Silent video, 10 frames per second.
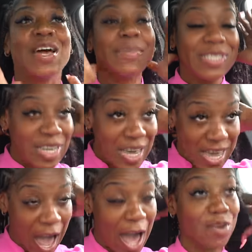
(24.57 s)
let me tell
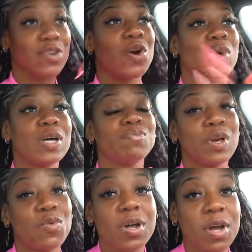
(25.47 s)
y'all, I don't know what's
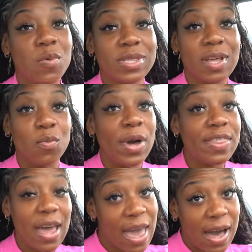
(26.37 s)
been going on with the
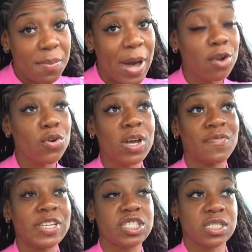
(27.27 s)
weather app. I don't know
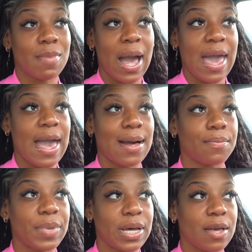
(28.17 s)
if it's just my app,
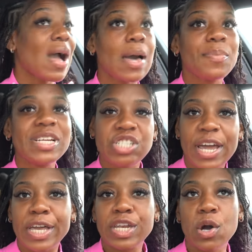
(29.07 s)
but I be
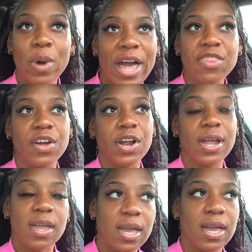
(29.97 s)
checking the weather
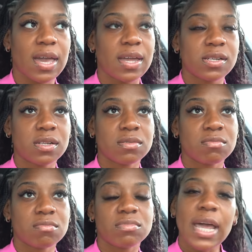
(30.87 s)
and
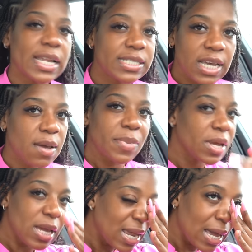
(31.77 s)
they didn't say
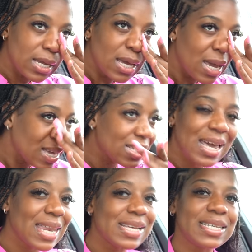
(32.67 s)
it ain't, it,
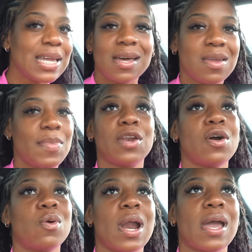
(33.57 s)
they didn't say nothing about
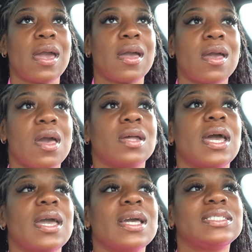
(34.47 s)
no rain.
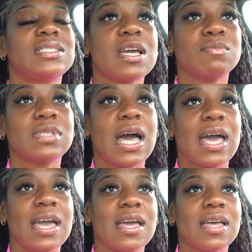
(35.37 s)
That it seems like